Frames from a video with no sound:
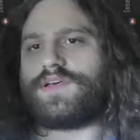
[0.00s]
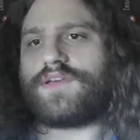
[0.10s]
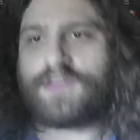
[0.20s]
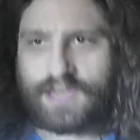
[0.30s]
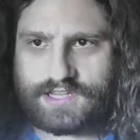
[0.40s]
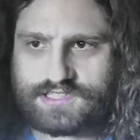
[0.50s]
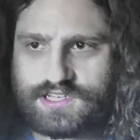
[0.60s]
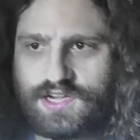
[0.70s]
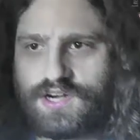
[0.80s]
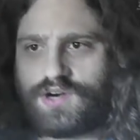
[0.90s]
Okay,
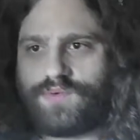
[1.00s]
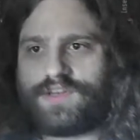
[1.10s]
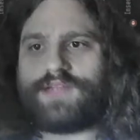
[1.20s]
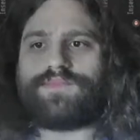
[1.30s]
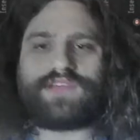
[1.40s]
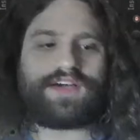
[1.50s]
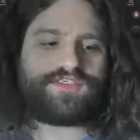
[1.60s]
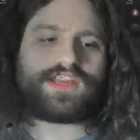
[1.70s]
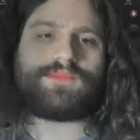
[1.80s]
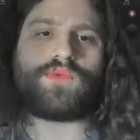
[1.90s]
so we
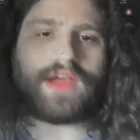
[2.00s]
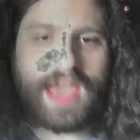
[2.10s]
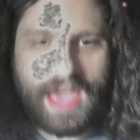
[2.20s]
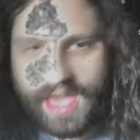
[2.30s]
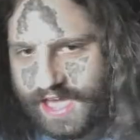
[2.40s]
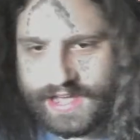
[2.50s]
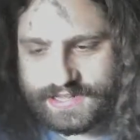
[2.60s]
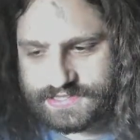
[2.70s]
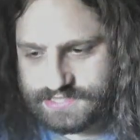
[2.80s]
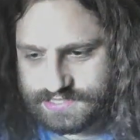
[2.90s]
definitely need more
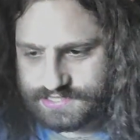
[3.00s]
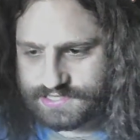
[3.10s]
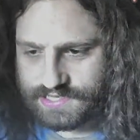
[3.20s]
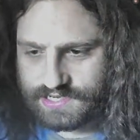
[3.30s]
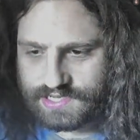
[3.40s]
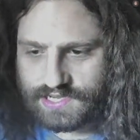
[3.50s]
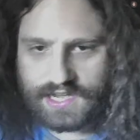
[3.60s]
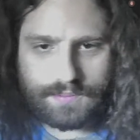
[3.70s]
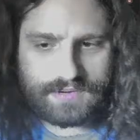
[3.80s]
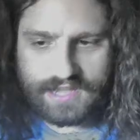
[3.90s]
hats.
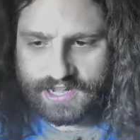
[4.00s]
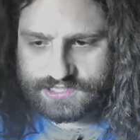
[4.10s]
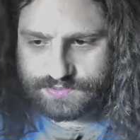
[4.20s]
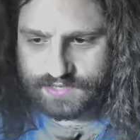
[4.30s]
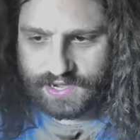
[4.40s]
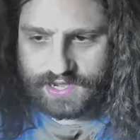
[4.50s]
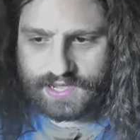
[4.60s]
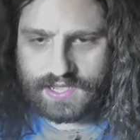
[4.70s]
How many hats we got?